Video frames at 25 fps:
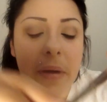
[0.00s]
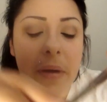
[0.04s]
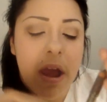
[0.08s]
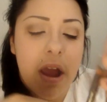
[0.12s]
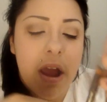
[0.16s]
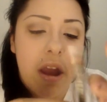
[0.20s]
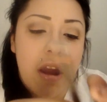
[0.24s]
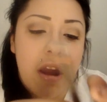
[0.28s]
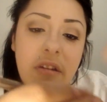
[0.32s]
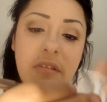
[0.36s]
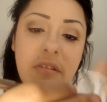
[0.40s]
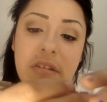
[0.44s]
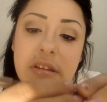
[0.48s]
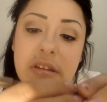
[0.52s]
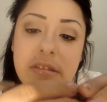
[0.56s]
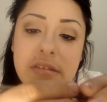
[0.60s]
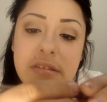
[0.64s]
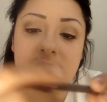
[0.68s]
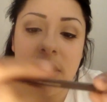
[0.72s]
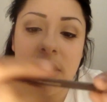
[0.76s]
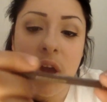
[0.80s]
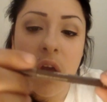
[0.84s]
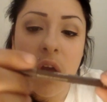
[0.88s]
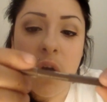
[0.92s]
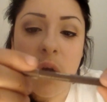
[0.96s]

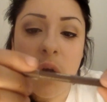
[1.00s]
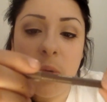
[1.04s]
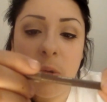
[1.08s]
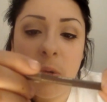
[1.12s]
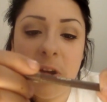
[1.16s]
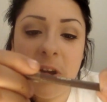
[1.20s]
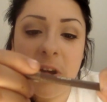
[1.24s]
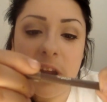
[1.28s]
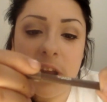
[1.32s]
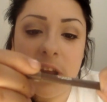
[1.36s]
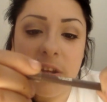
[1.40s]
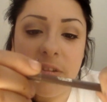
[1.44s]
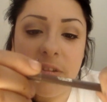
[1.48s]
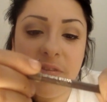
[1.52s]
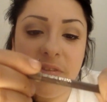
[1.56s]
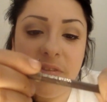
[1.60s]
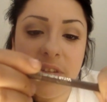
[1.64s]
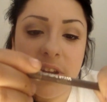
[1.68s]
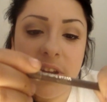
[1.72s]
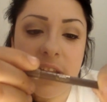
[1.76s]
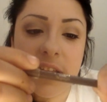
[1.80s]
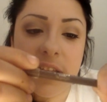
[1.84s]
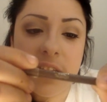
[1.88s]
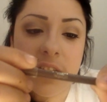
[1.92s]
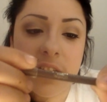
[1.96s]
Paris Wear
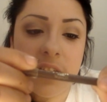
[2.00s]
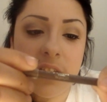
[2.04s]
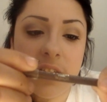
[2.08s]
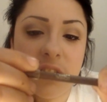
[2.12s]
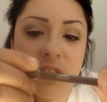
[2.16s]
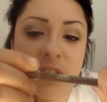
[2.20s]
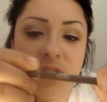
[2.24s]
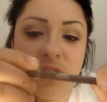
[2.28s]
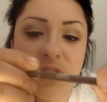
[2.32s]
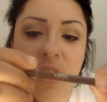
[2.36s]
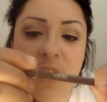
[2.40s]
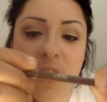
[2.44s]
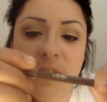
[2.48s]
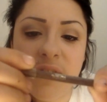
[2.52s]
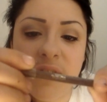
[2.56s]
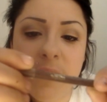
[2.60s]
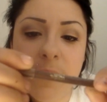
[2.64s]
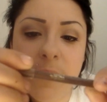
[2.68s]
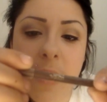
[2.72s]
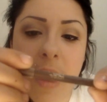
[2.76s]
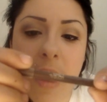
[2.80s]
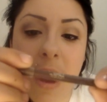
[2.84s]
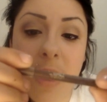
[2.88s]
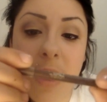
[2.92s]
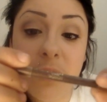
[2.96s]
Infinite Soft
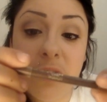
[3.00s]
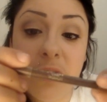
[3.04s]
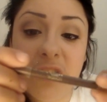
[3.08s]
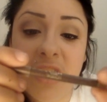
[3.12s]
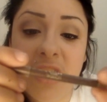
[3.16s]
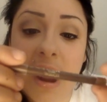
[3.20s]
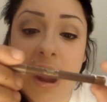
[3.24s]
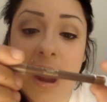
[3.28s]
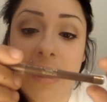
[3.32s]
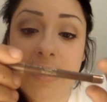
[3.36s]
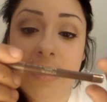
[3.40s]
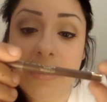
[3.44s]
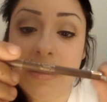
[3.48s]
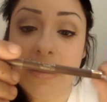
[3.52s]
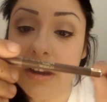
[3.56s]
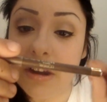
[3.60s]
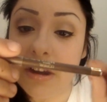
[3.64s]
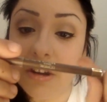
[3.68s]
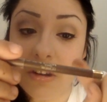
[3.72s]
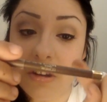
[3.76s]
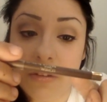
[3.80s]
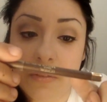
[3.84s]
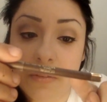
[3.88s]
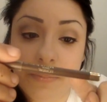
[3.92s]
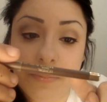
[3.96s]
Powder
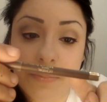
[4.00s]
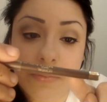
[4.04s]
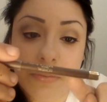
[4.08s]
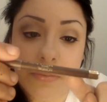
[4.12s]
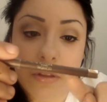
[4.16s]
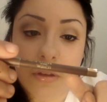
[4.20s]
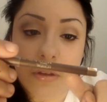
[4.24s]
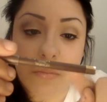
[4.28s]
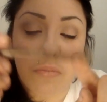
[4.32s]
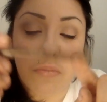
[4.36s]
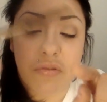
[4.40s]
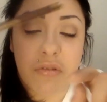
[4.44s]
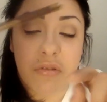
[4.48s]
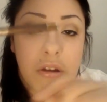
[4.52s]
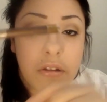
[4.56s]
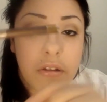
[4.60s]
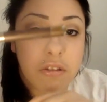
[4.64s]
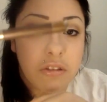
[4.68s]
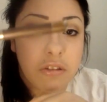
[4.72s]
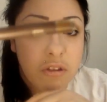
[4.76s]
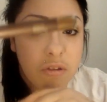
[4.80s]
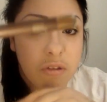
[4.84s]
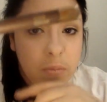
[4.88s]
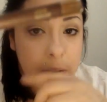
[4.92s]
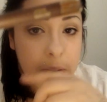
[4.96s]
Eyeliner
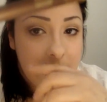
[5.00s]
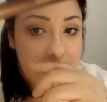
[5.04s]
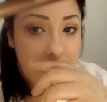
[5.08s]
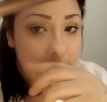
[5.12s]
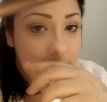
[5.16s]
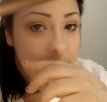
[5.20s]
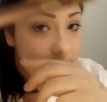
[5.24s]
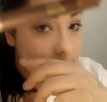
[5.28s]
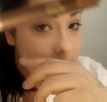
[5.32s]
Brown Sweet.